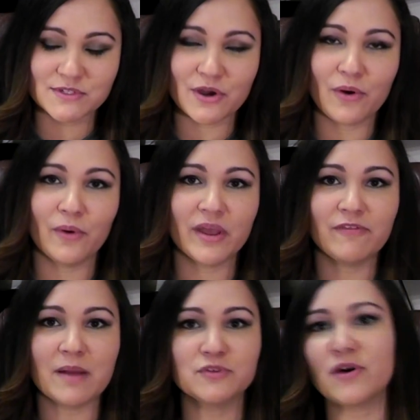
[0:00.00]
So
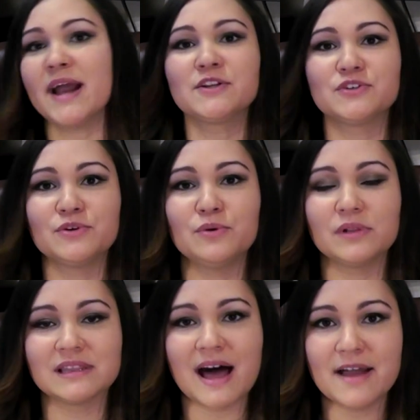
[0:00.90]
if I'm trying
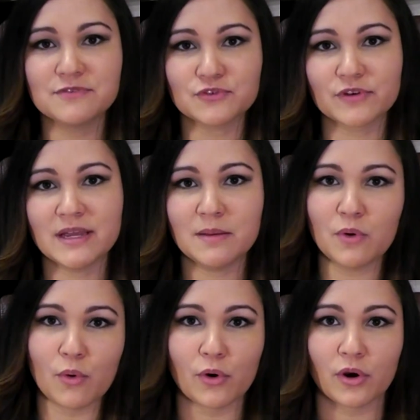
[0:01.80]
to live
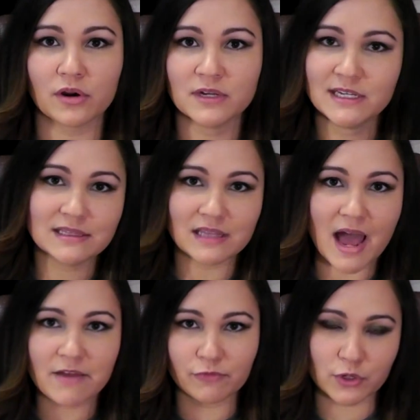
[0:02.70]
stream or
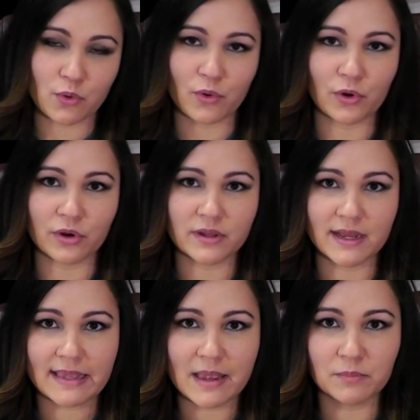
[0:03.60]
live record
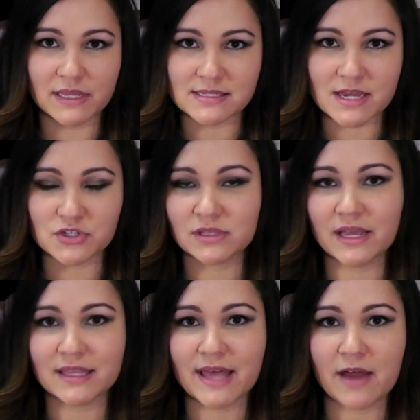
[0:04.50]
a gameplay
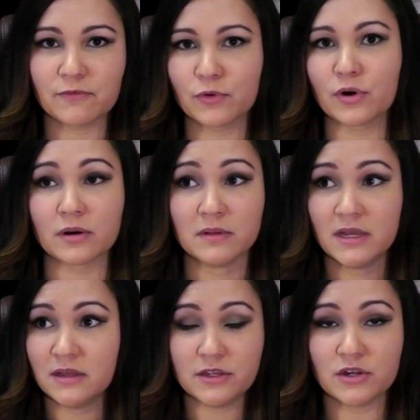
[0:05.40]
session like that for,
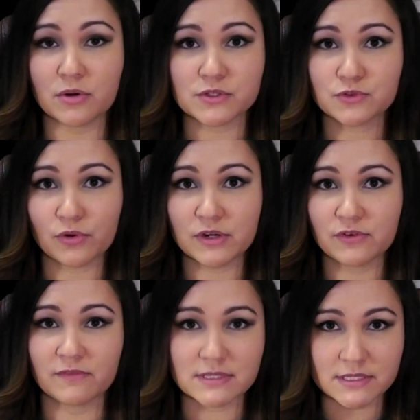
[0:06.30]
you know, a
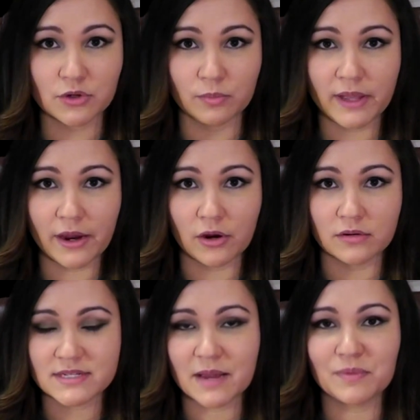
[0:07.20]
story-driven
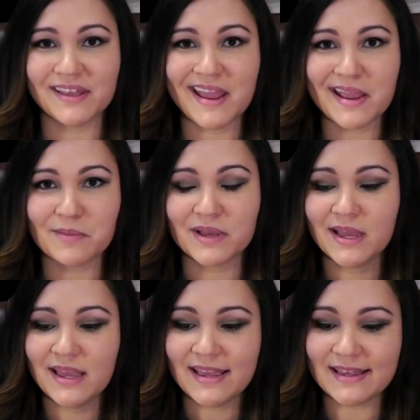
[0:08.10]
single-player type of game,
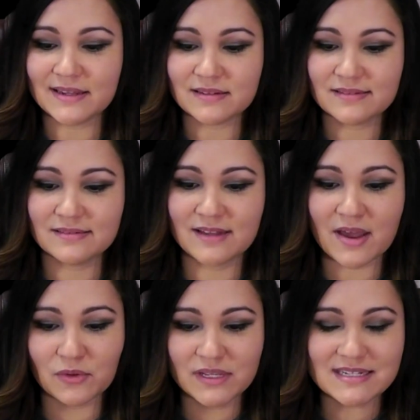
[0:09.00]
it
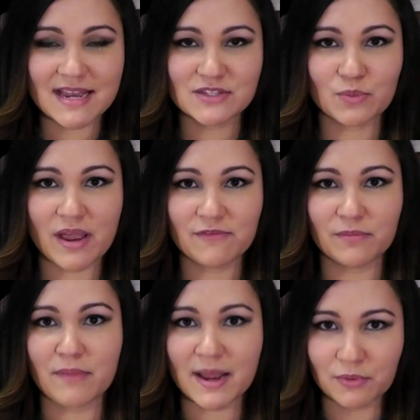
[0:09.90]
not only takes away
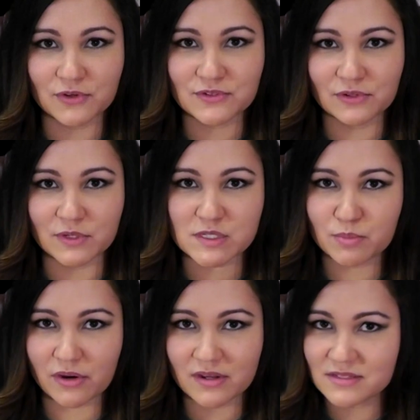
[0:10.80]
from my personal
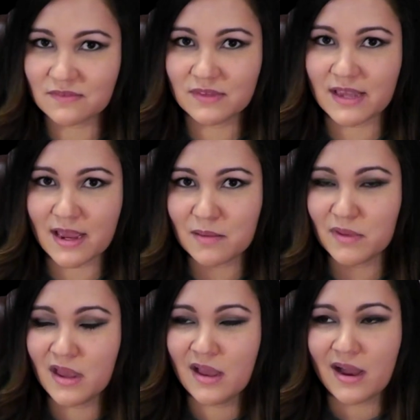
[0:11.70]
experience of the
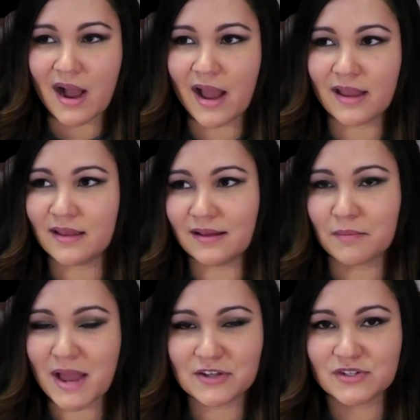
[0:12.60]
game, I
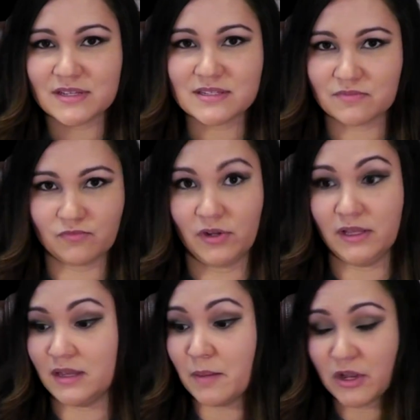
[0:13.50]
imagine it's
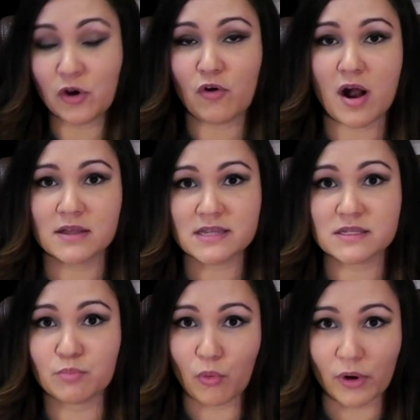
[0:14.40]
really coming across
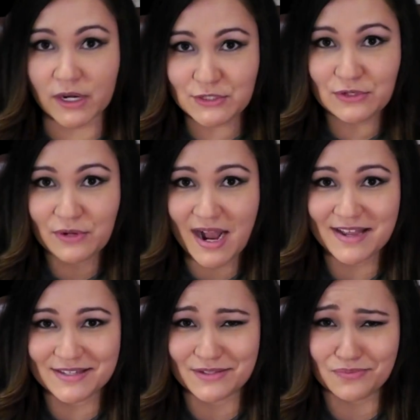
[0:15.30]
as boring to you
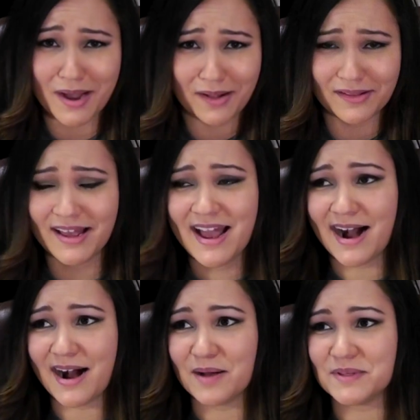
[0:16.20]
guys as well.
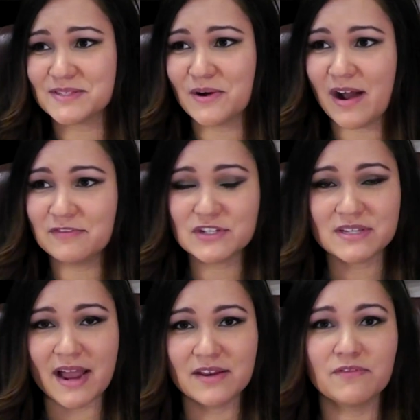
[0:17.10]
And so I've
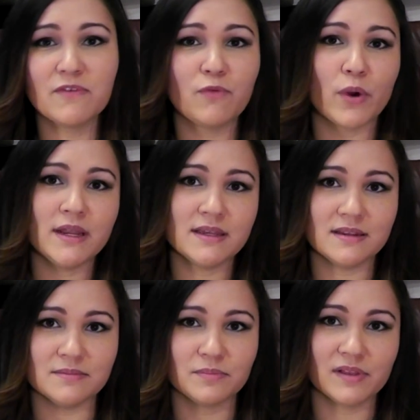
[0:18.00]
just kind of
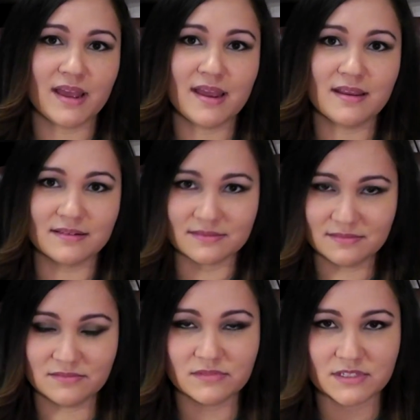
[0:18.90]
avoided playing
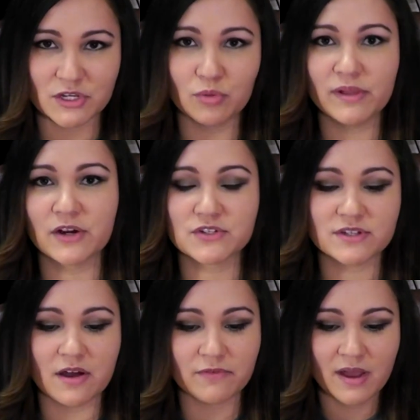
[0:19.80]
single-player
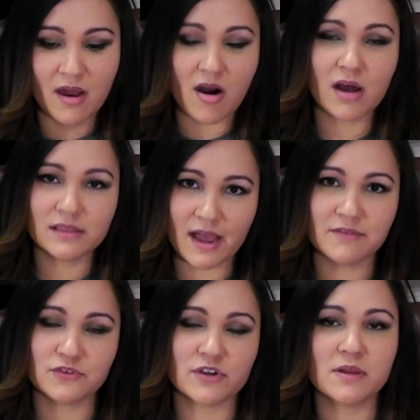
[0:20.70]
stuff on
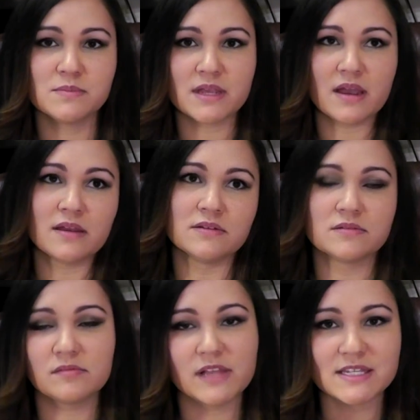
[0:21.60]
live streams
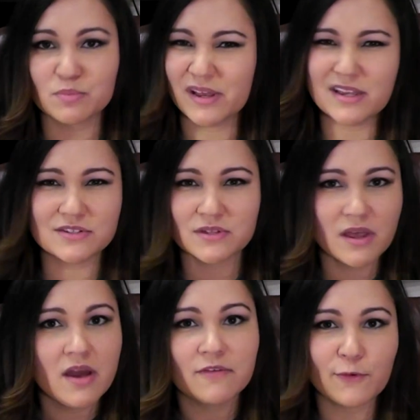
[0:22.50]
and Let's
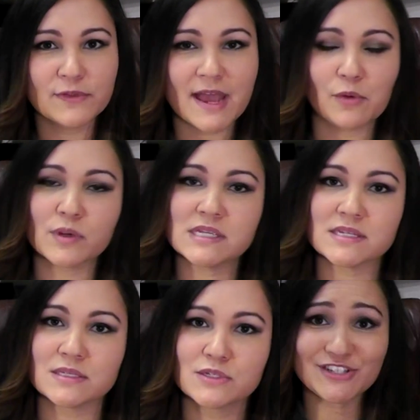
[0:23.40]
Plays for that
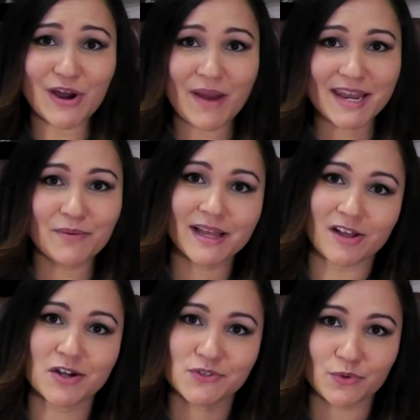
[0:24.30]
reason. So anyway,
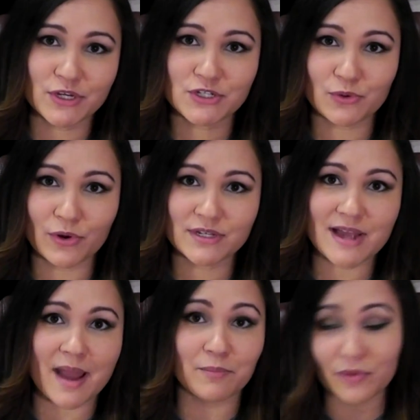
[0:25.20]
long story short,
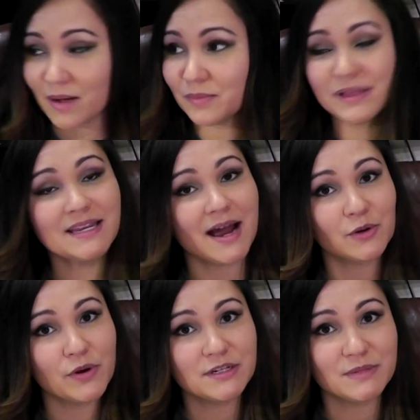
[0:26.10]
I'm probably
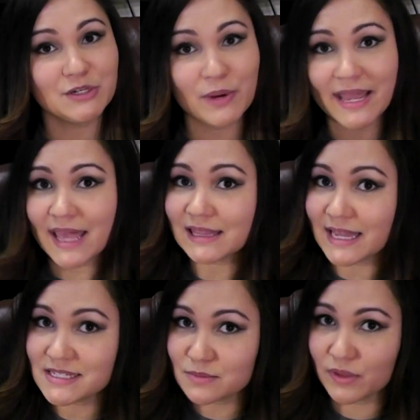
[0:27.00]
not going to be doing a
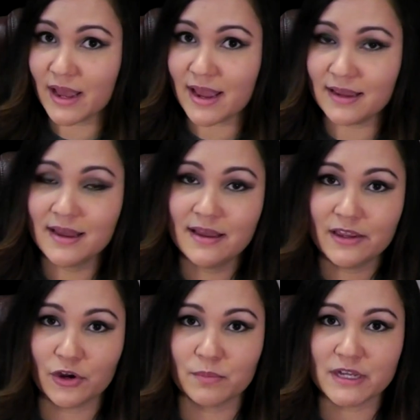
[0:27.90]
Let's Play
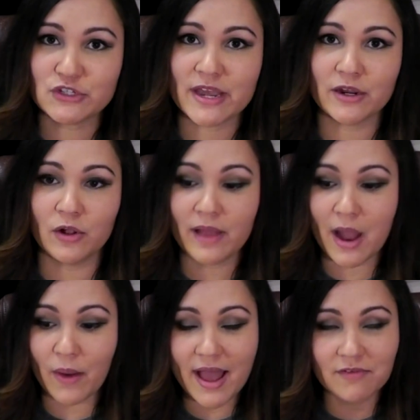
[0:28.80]
here on my channel.
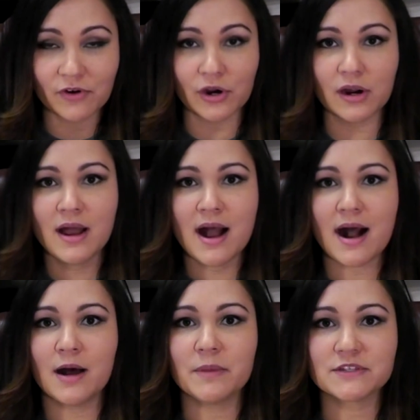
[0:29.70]
However,
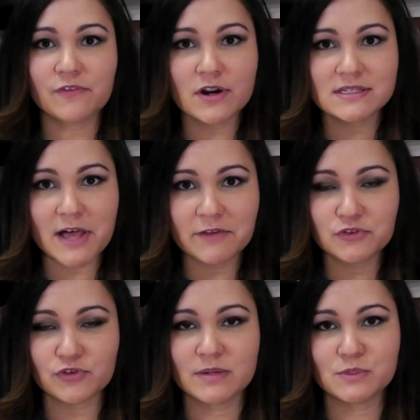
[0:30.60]
as far as live
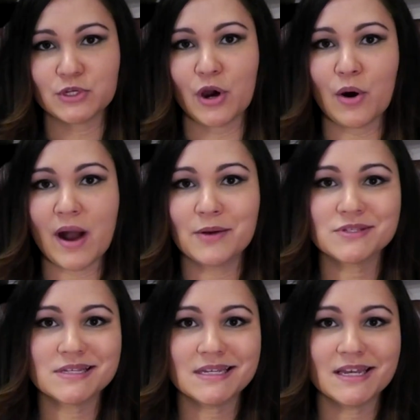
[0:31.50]
streams go, I
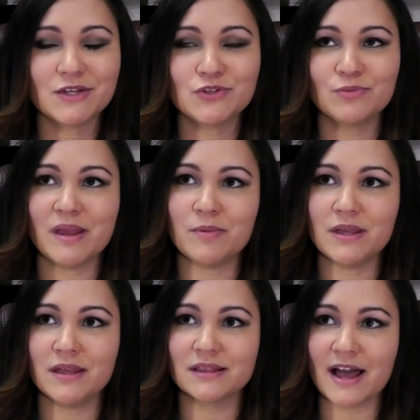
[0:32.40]
was thinking to
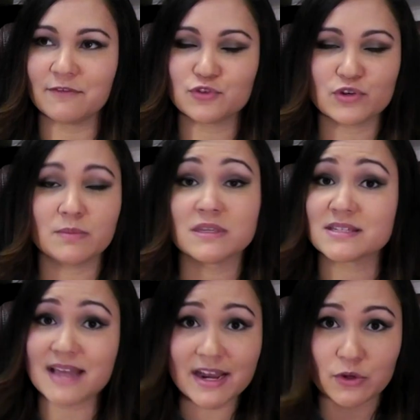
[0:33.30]
maybe live stream the
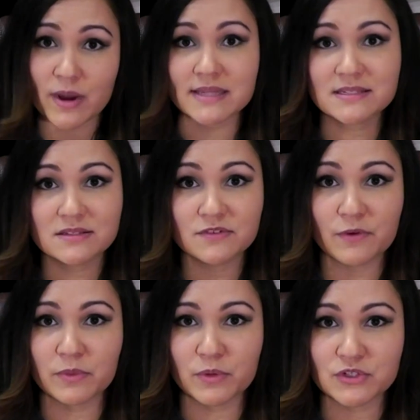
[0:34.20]
side quests
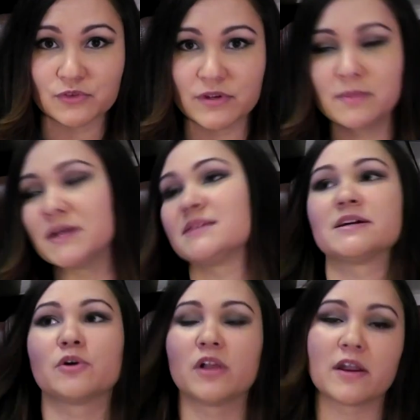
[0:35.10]
from The Witcher 3 because
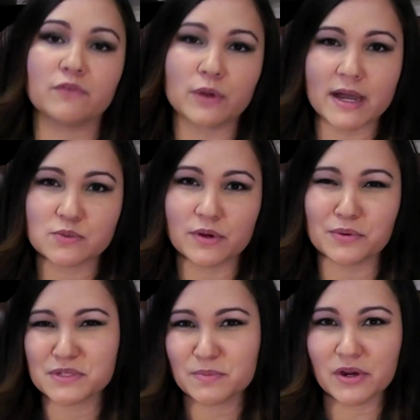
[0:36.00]
I know a lot of you guys want
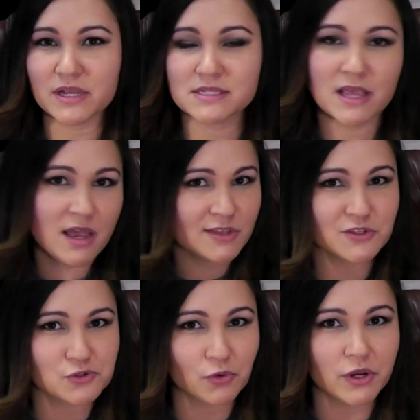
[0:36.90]
to experience the
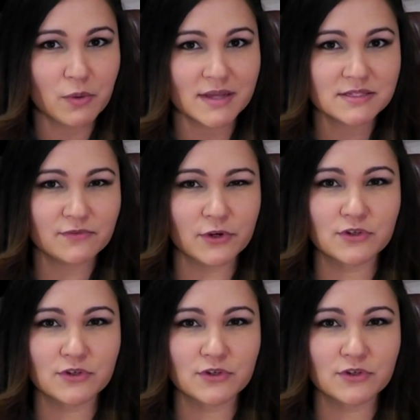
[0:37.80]
story quests for